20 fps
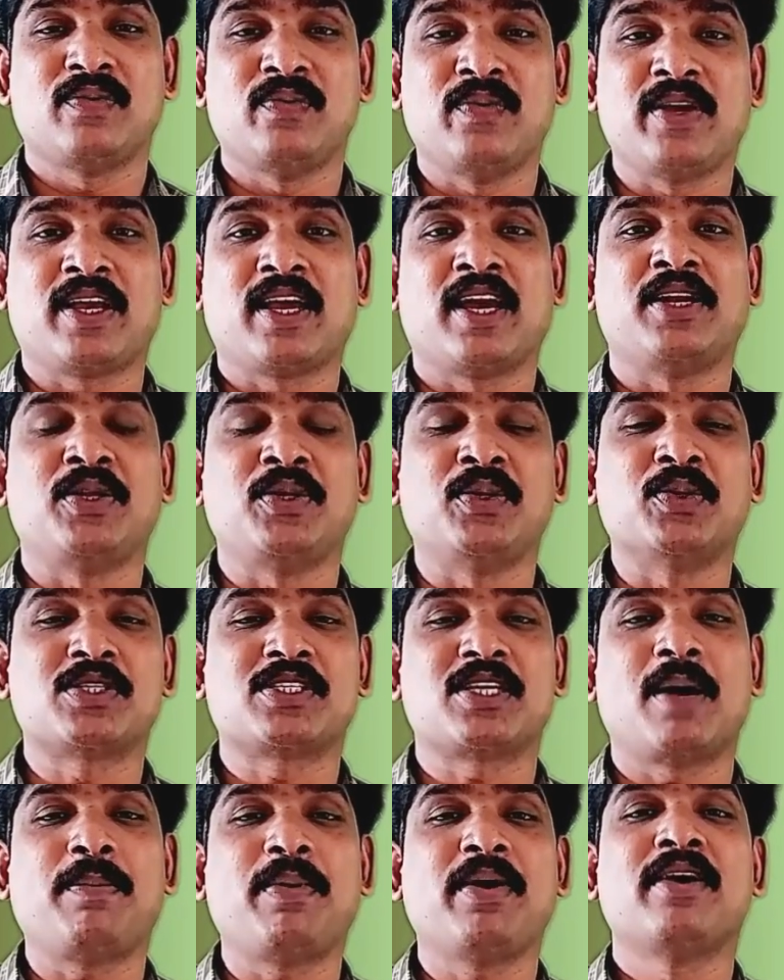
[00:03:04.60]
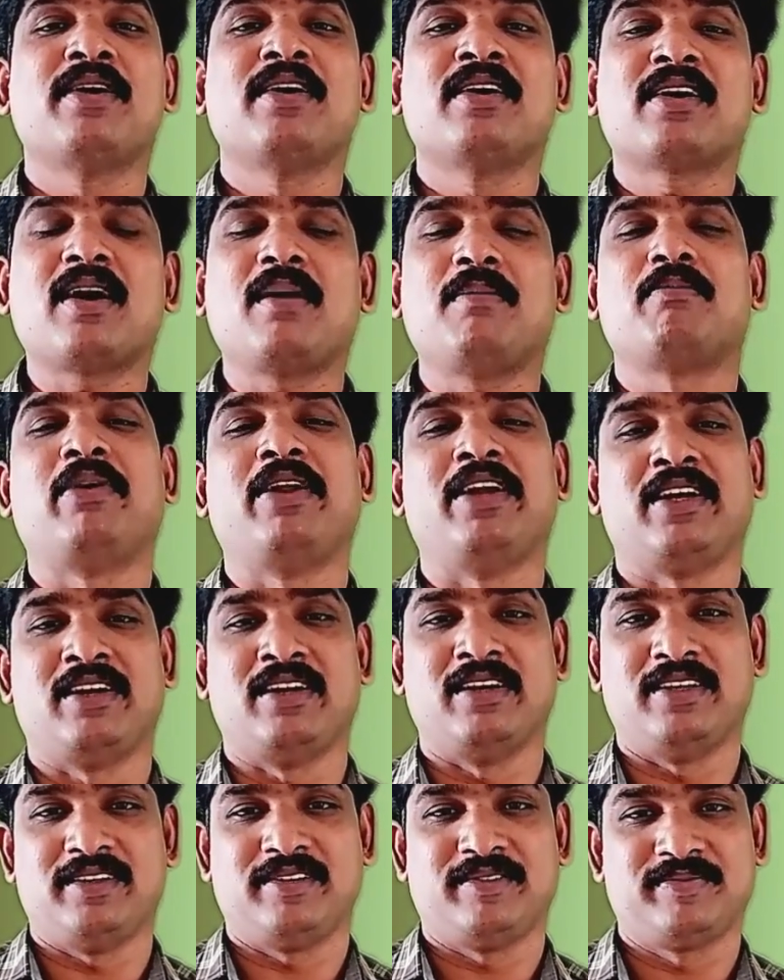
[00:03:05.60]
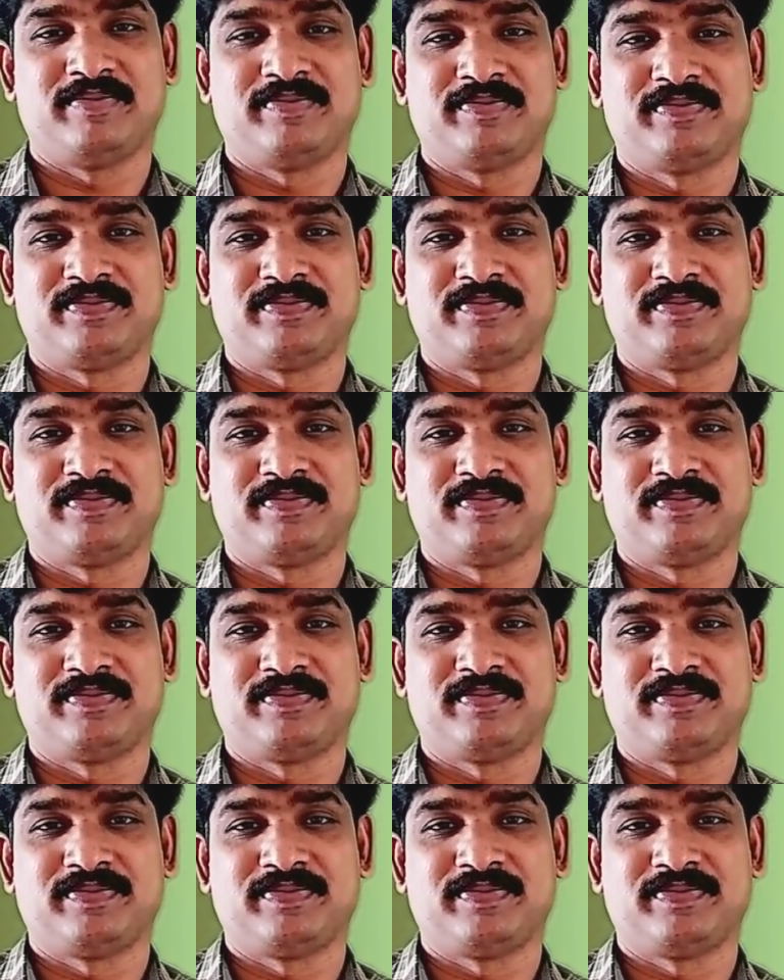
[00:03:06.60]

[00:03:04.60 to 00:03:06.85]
we can use up completely.